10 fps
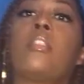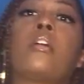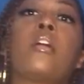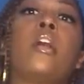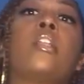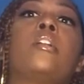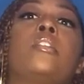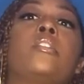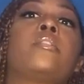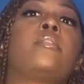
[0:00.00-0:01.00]
the color
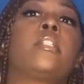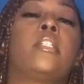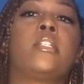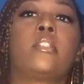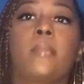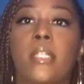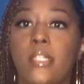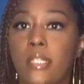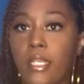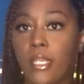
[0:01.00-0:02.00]
looks really good on my
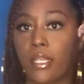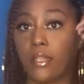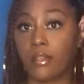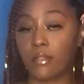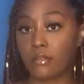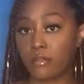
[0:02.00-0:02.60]
skin.